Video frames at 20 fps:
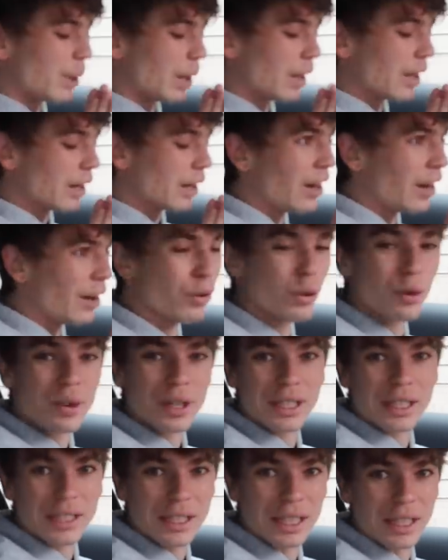But I've
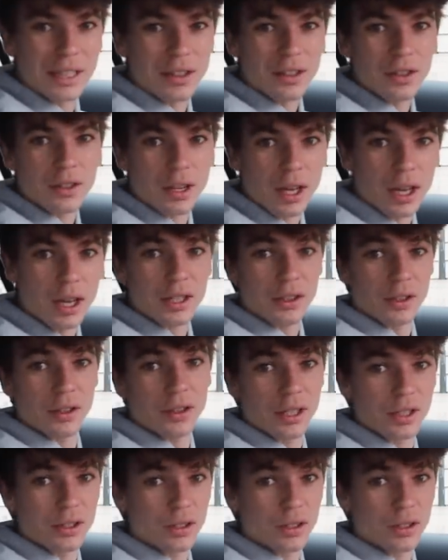already seen, because I asked on